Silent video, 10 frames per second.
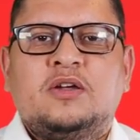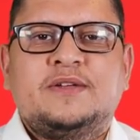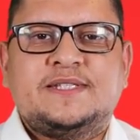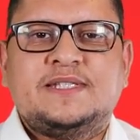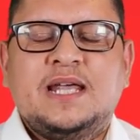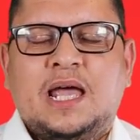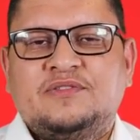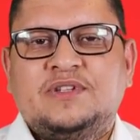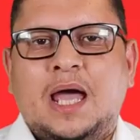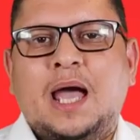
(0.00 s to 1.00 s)
a
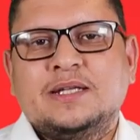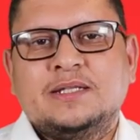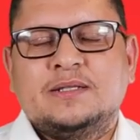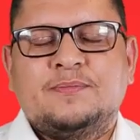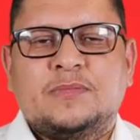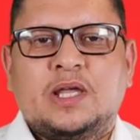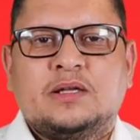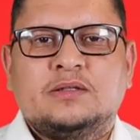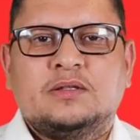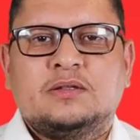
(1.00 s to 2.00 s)
CIV ID
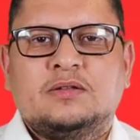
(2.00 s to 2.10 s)
and